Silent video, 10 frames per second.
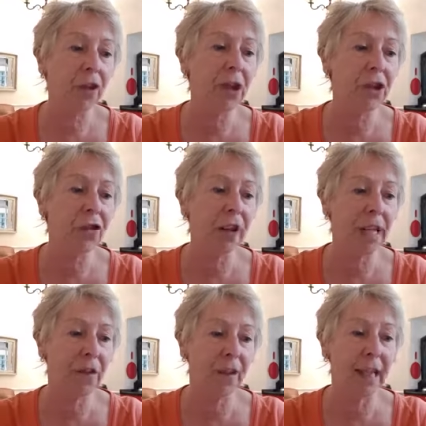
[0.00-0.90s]
in a
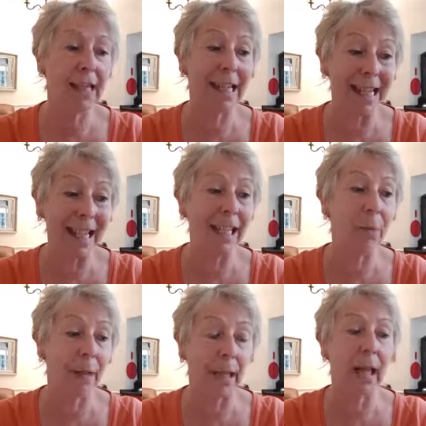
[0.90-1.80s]
stress phase,
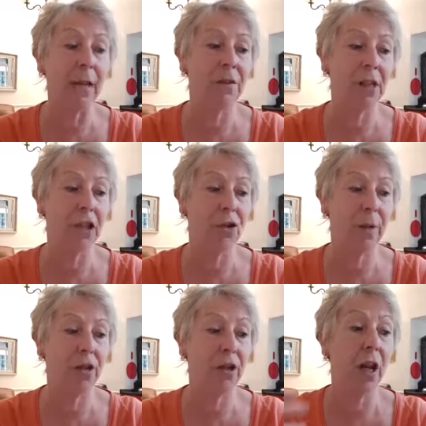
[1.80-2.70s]
dealing with a life
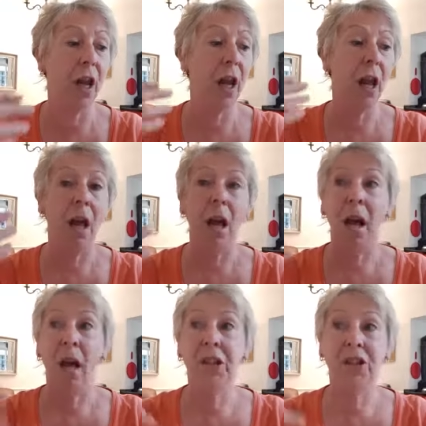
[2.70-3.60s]
situation,
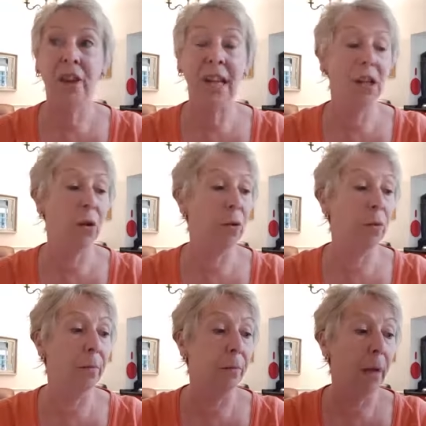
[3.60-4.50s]
a stress at
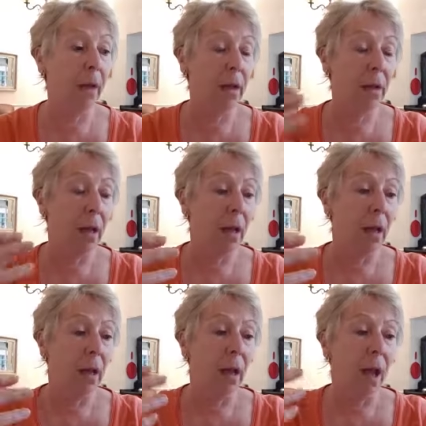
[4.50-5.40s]
home,
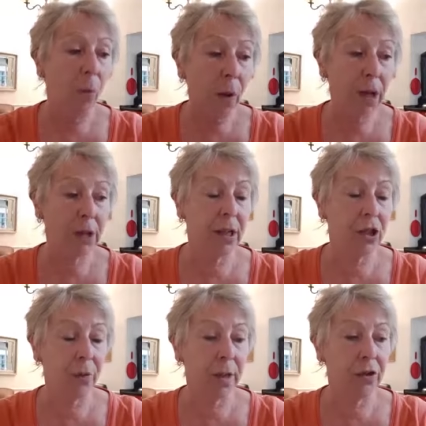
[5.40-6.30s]
a work
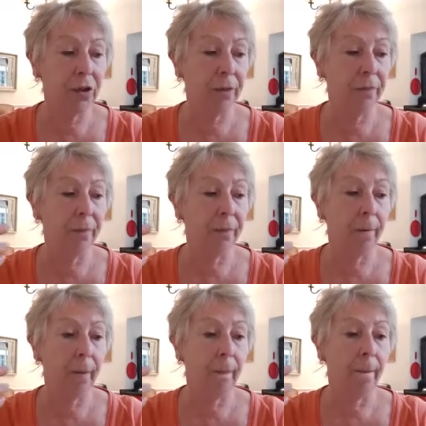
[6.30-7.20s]
situation,
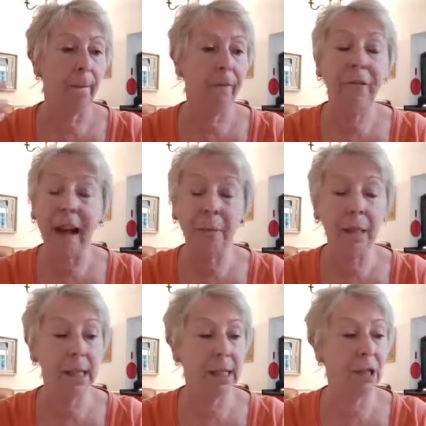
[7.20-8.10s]

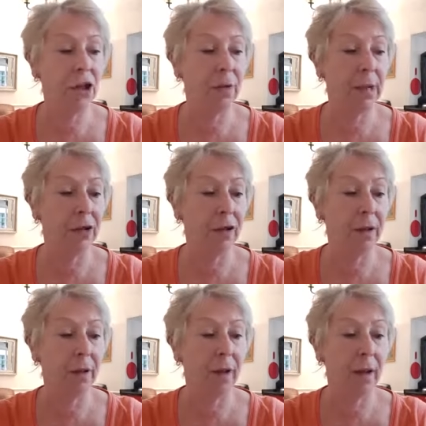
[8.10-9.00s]
family
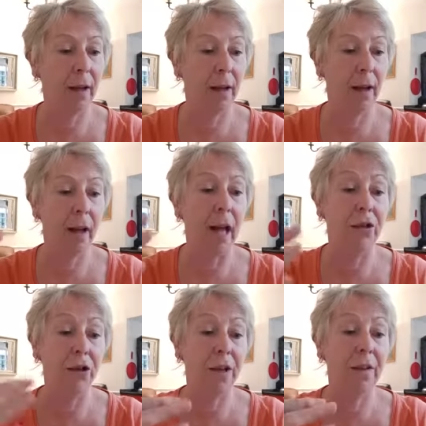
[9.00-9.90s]
situation,
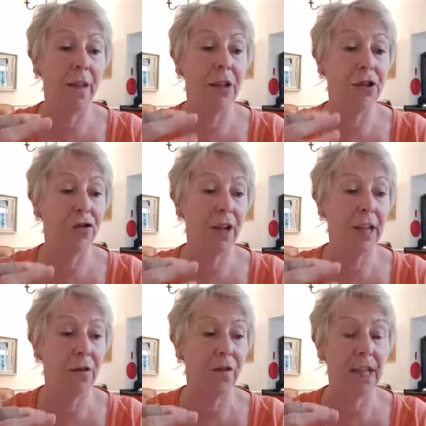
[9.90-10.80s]
and you're in this
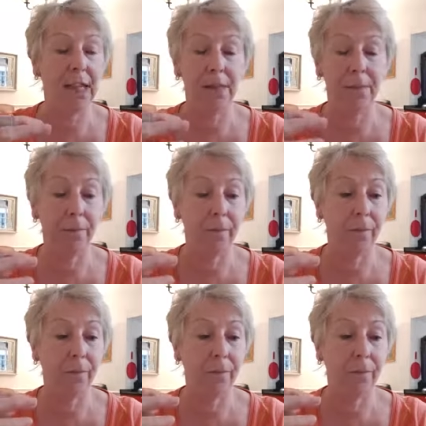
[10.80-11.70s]
stress phase.
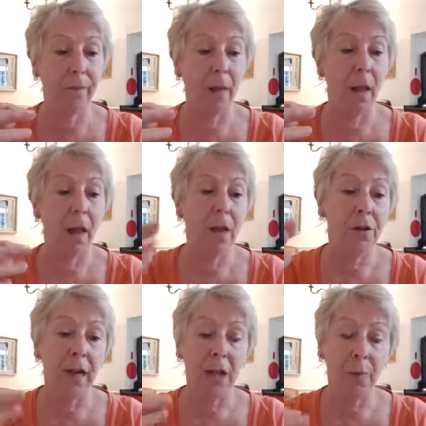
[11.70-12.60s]

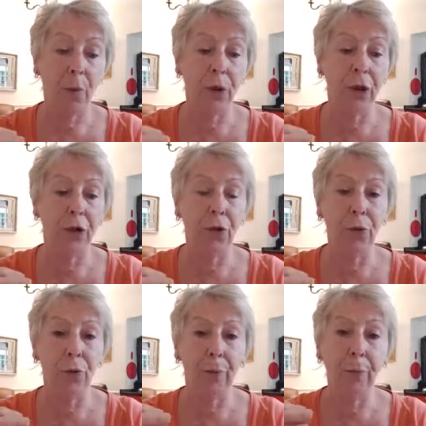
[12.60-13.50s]
So that's point
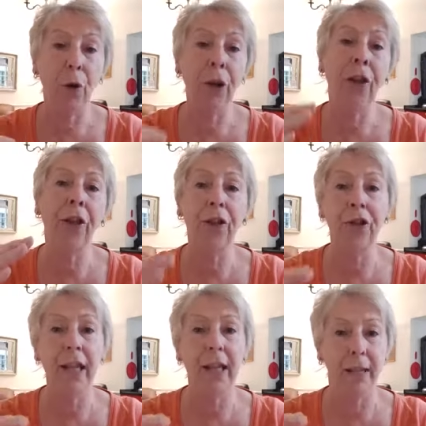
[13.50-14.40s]
two. Point
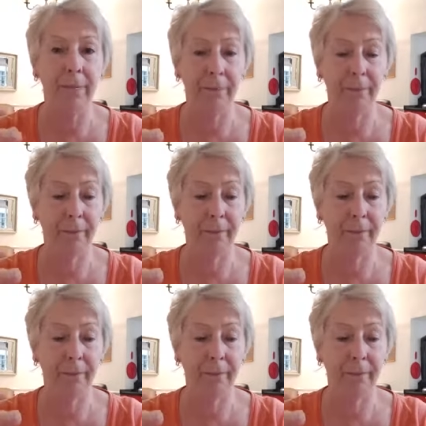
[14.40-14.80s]
three